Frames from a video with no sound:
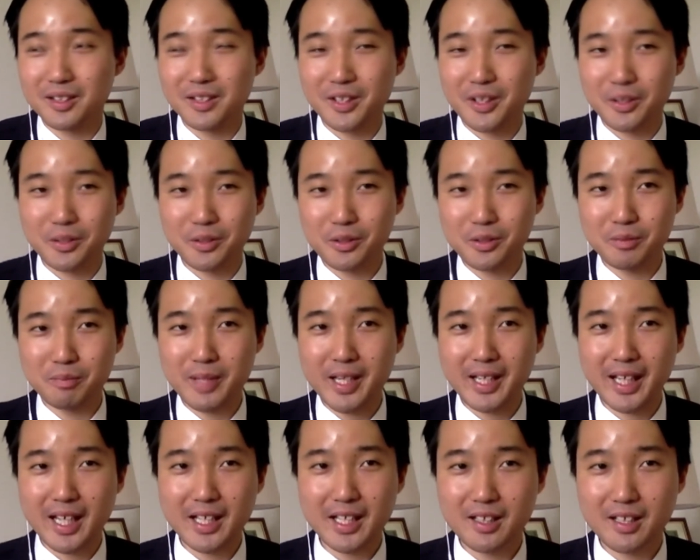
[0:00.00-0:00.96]
you can
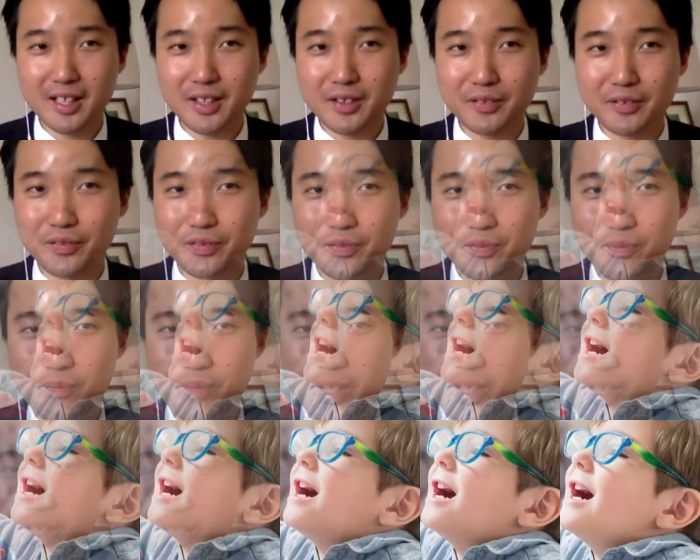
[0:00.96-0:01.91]
make any kind of,
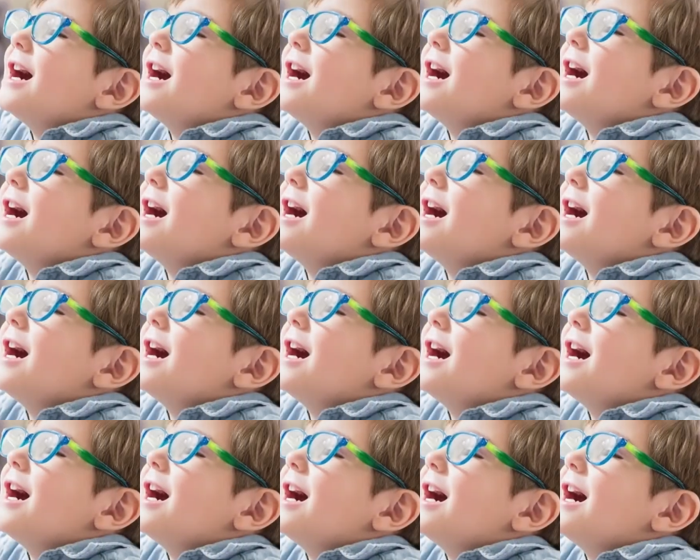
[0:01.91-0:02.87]
you can
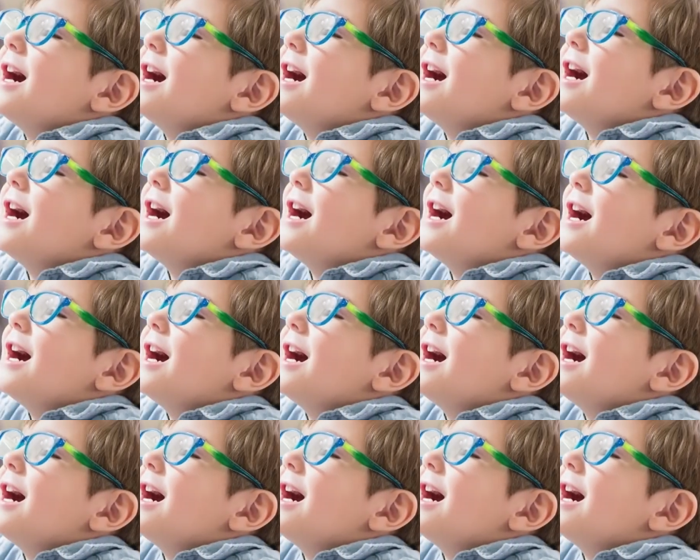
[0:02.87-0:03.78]
make noise, you can make a whole